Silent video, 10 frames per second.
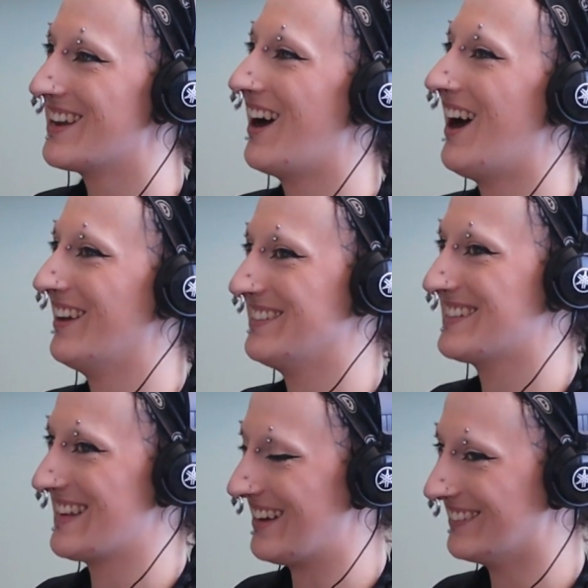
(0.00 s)
it's a hard
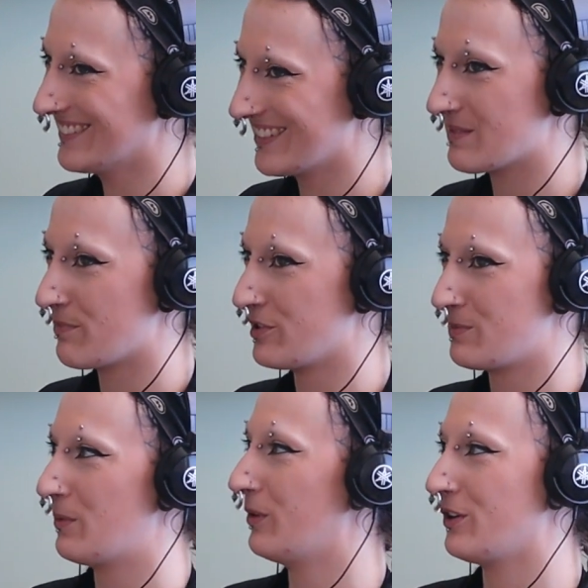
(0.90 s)
sell because most
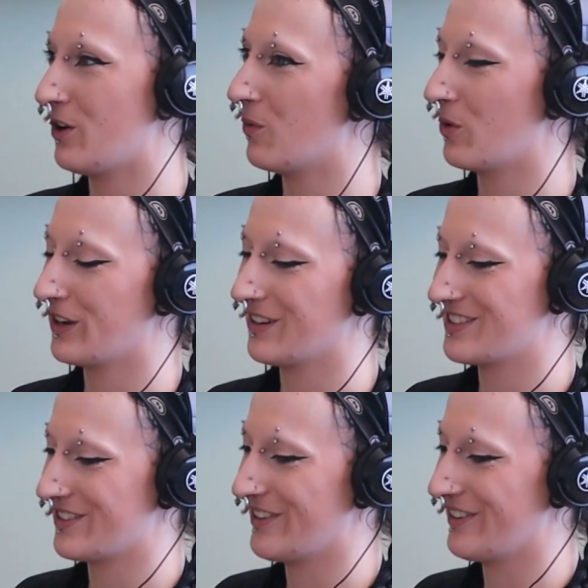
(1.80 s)
mm. people are not wanting
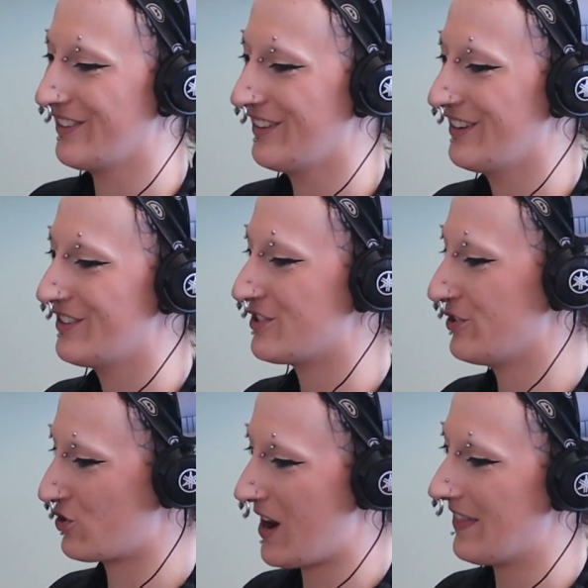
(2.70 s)
to
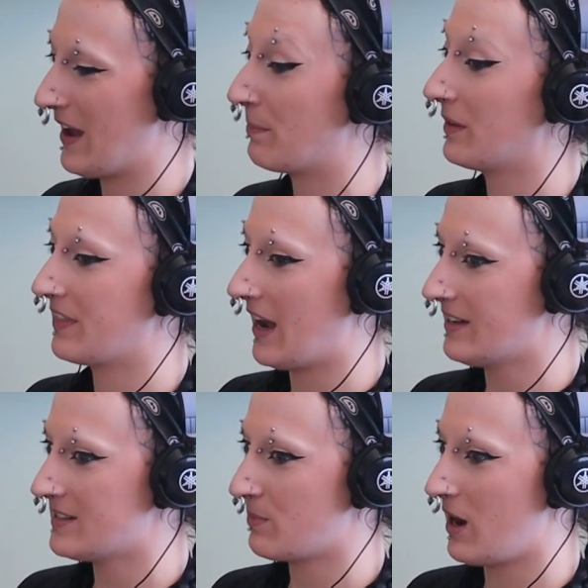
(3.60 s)
to try that. But that
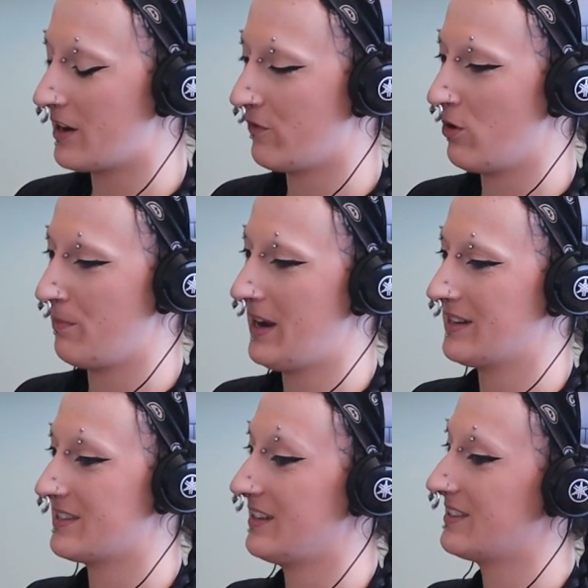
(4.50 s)
is part of what
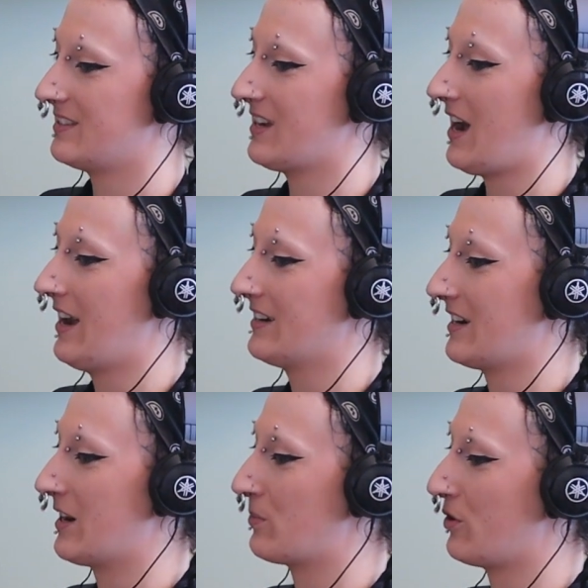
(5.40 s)
makes this
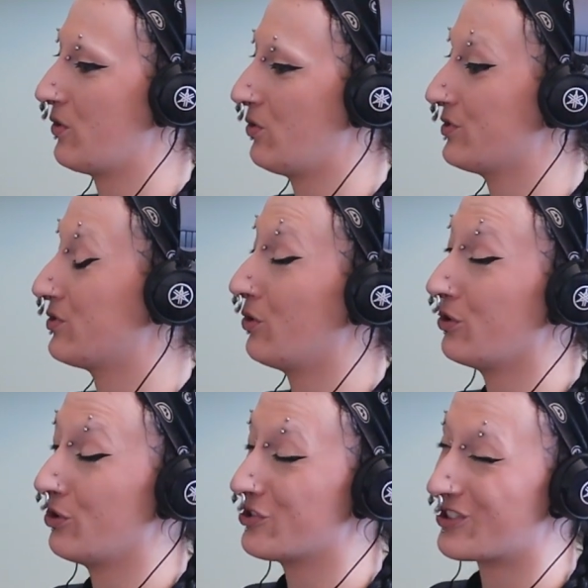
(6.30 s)
dietary protocol so
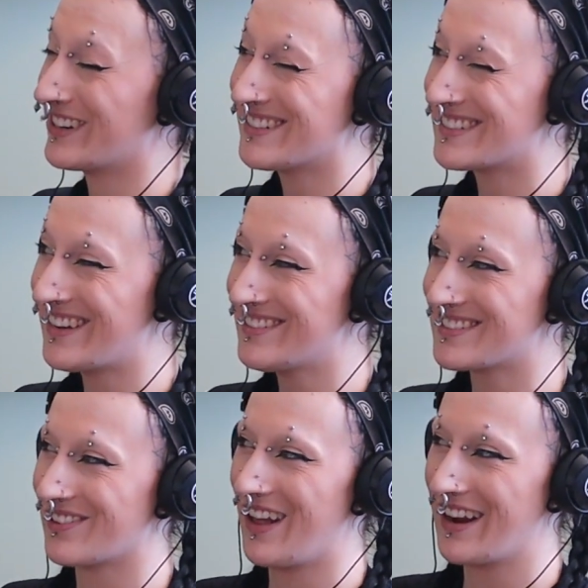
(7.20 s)
nutrient
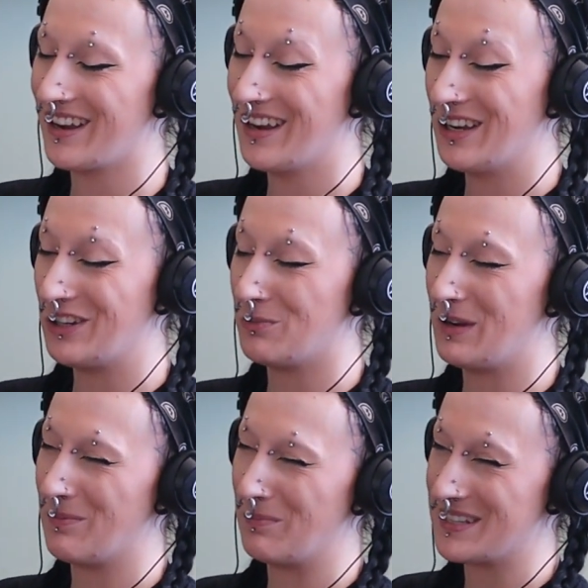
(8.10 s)
dense. So like yeah. you'd
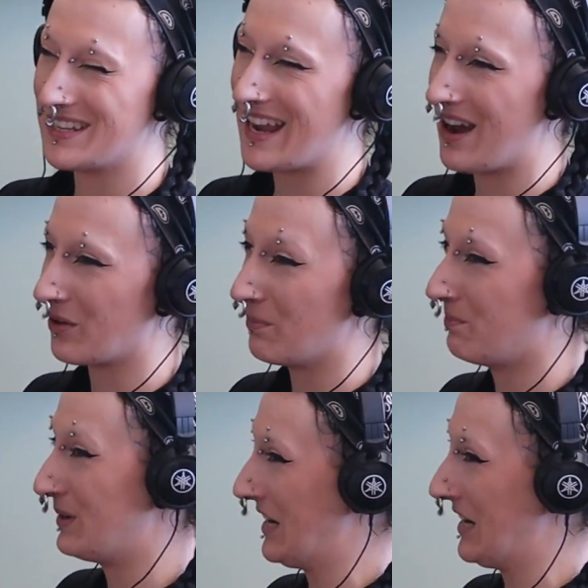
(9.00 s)
be missing out on